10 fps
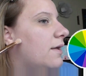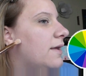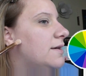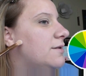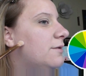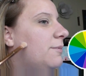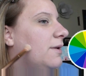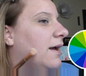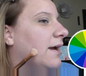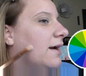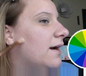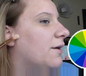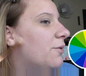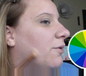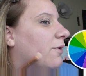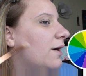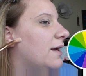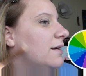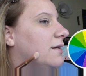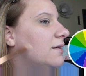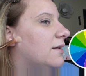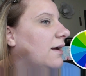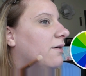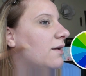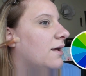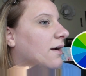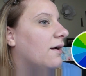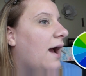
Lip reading: and I do apply it kind of right down here.